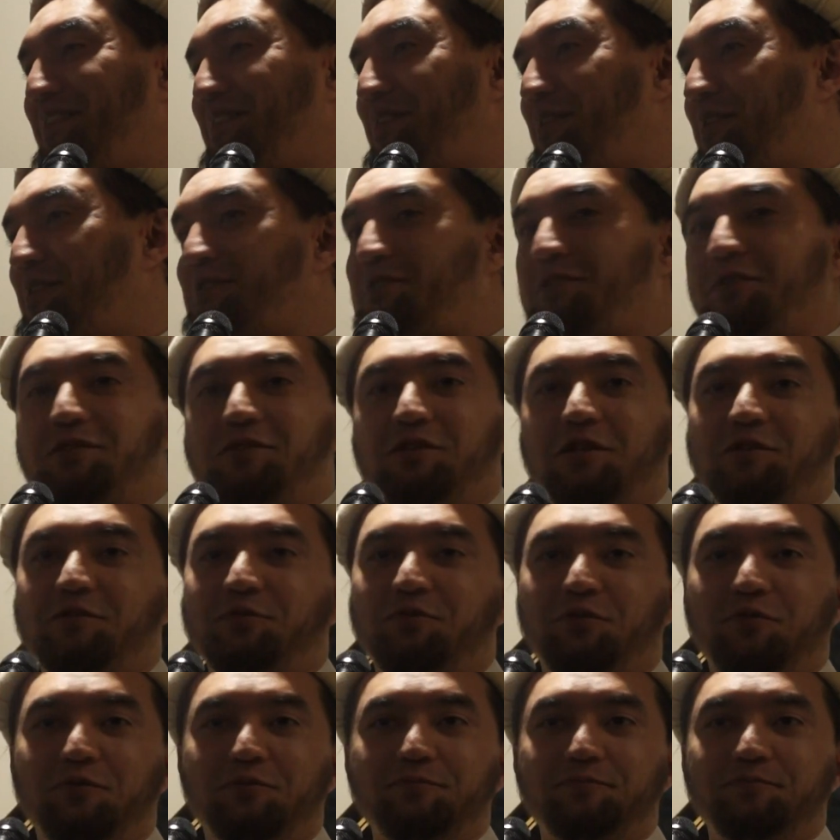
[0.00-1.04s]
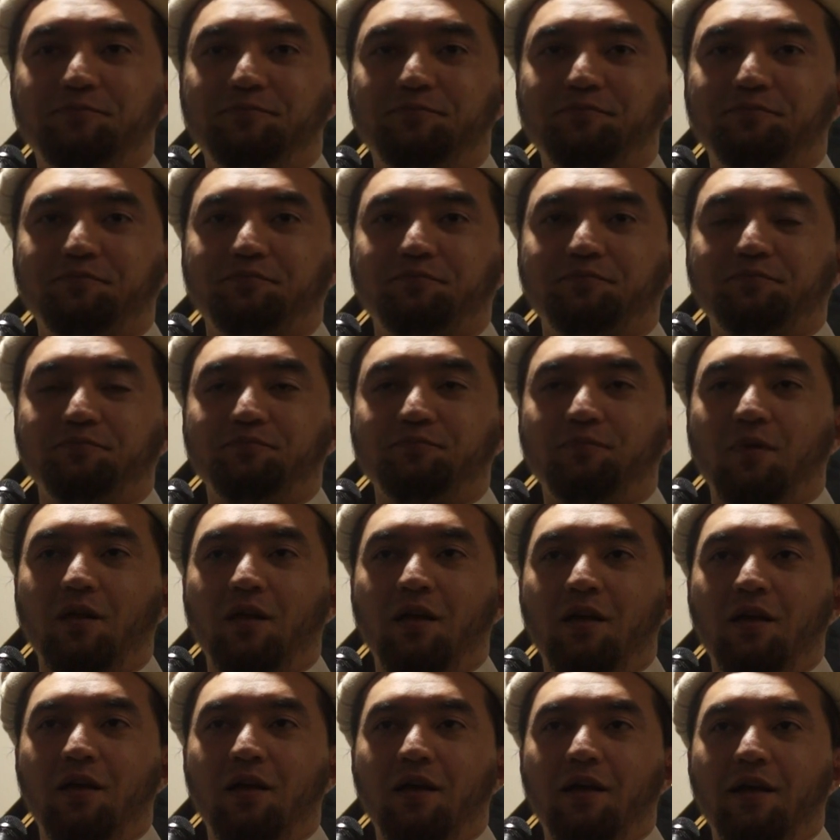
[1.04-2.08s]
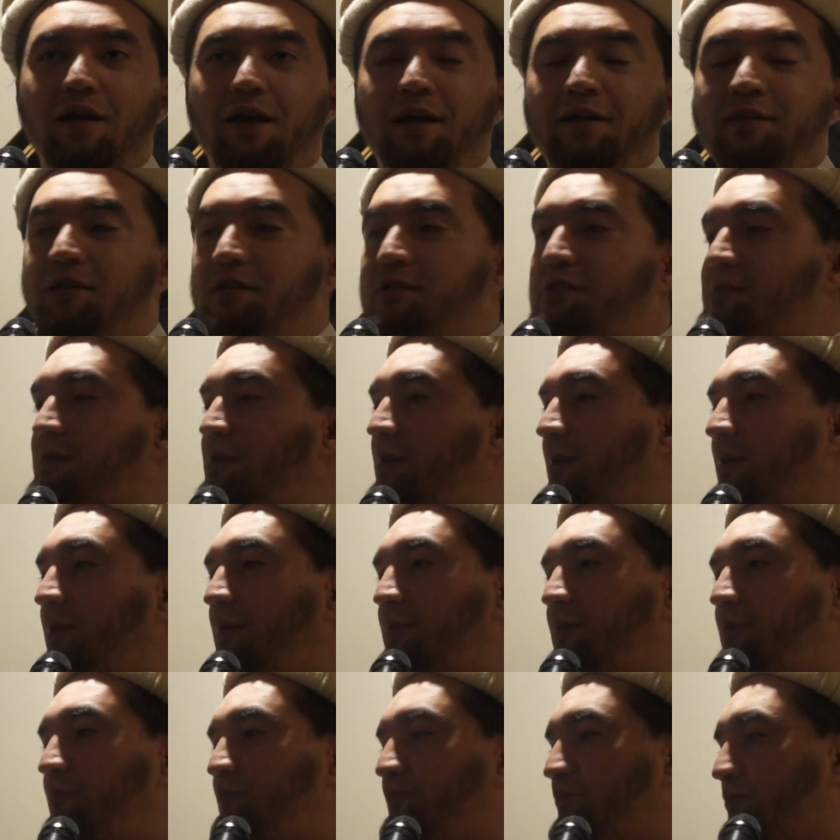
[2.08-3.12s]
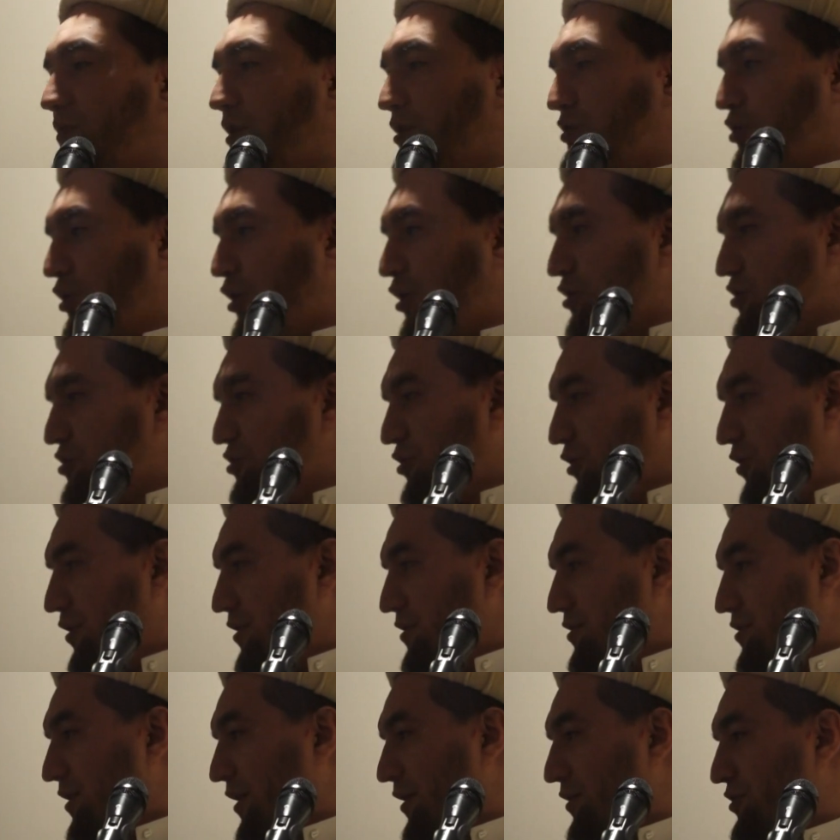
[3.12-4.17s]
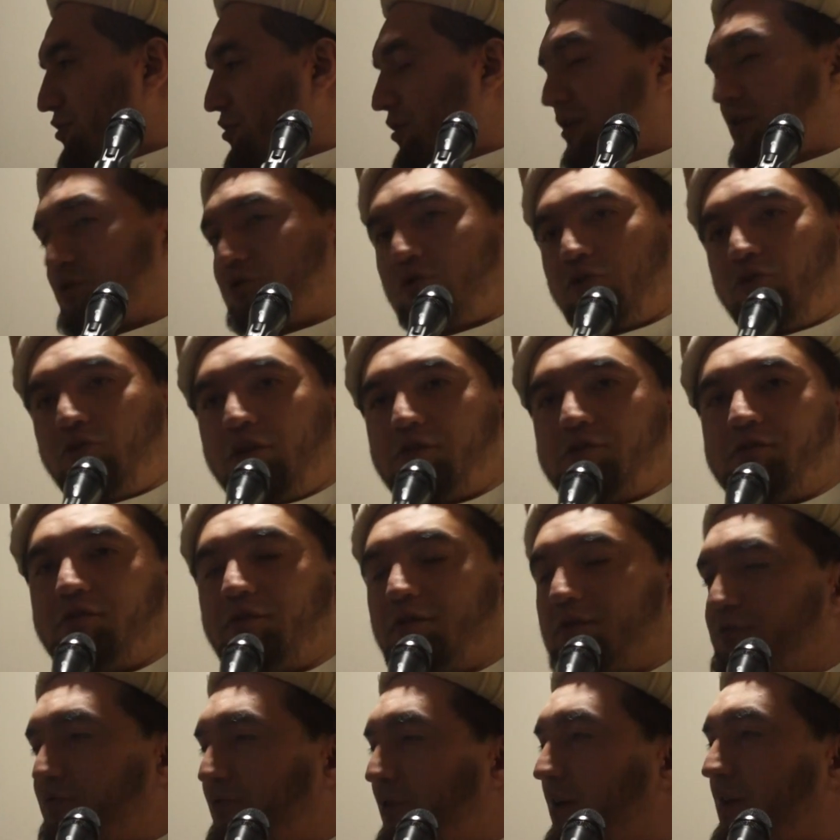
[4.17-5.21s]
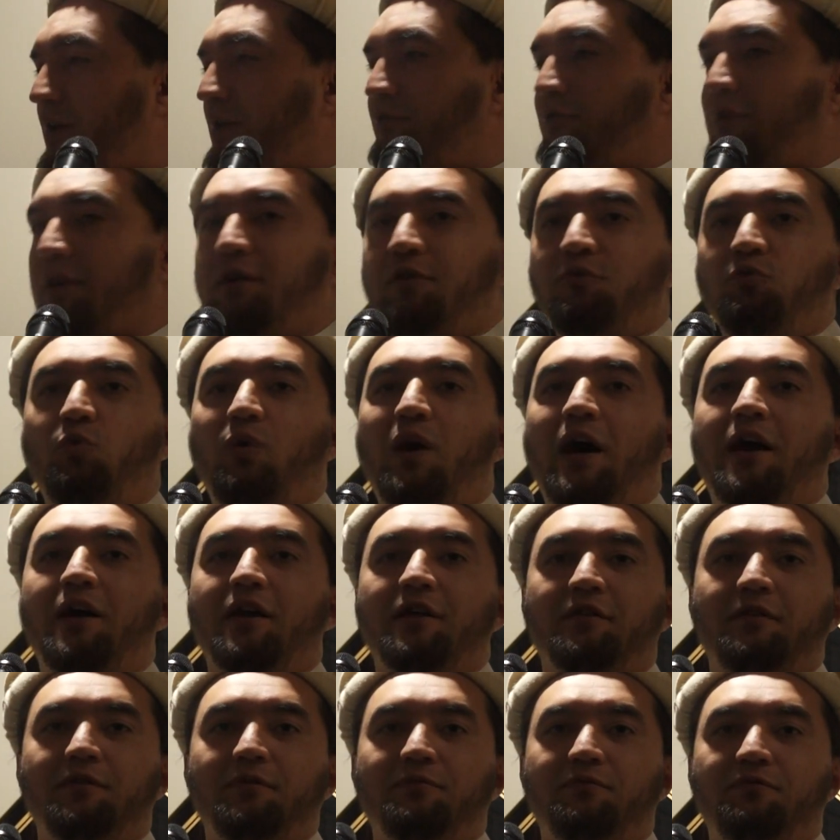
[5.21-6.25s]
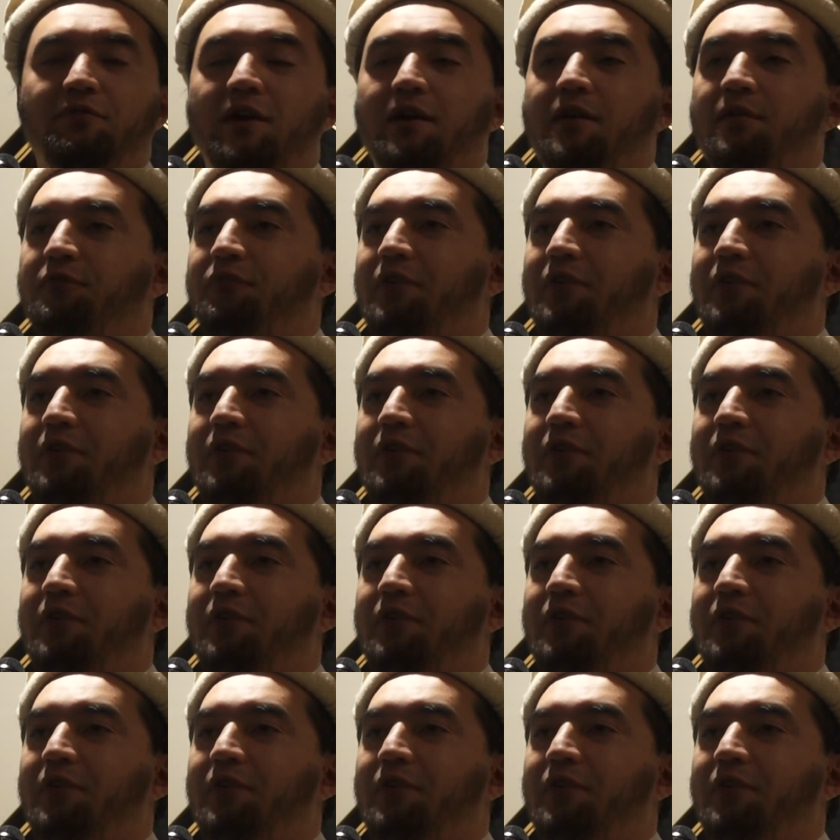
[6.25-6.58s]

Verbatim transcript: They're successful. And this, the doors to this entry, to this is very, very wide, very